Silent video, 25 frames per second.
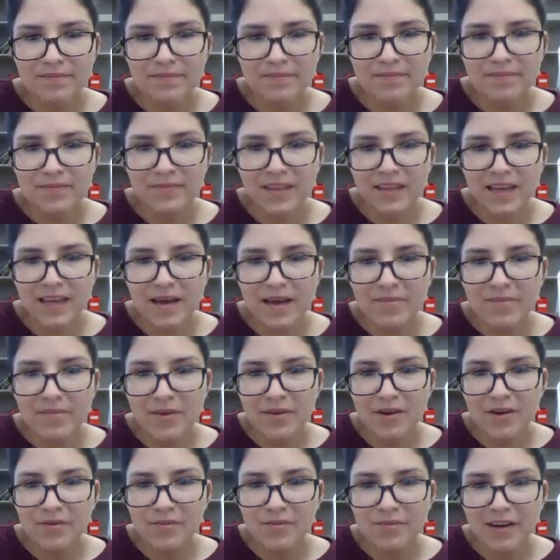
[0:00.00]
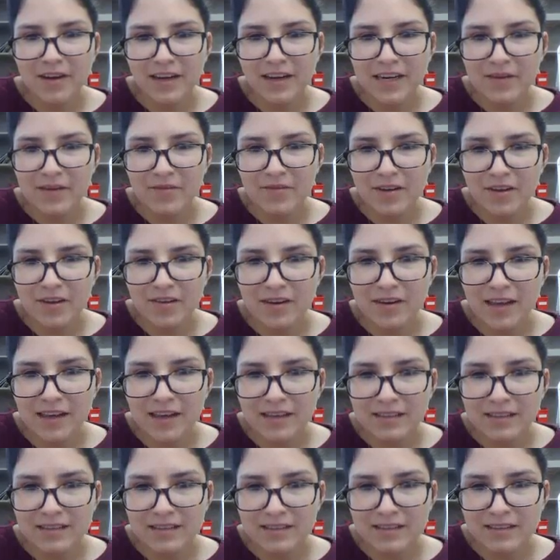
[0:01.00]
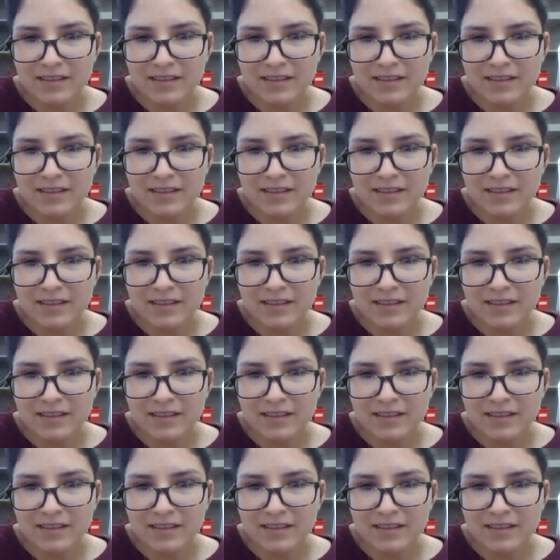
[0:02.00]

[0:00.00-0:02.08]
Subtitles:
Yep, oh, my name would go next.